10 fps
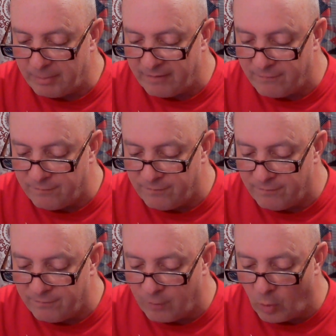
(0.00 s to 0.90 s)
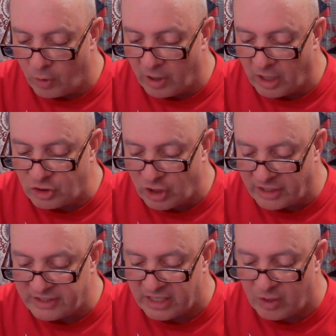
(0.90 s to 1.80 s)
before
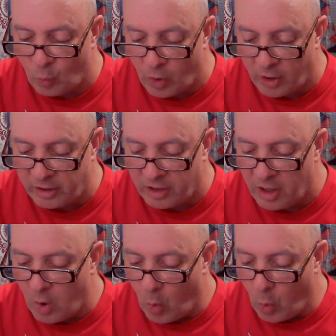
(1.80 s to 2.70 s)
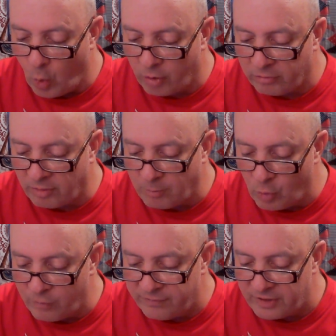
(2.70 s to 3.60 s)
adjusting work, or
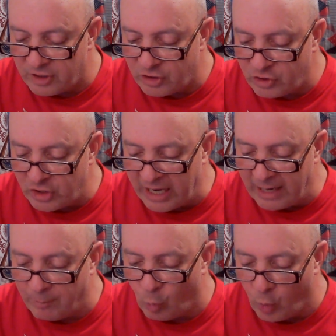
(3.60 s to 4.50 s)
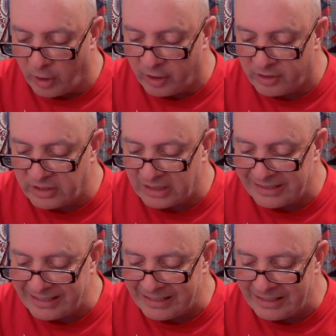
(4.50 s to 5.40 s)
remove the jam work to
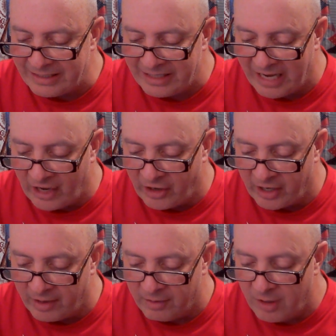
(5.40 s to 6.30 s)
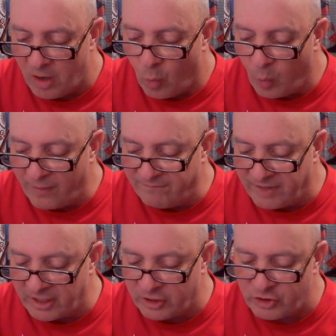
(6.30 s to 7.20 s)
clean the area when
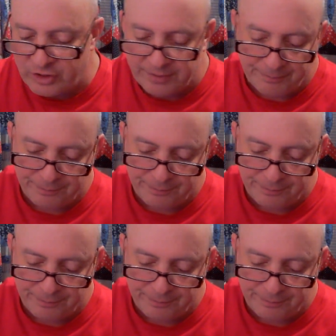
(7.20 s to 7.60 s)
finished.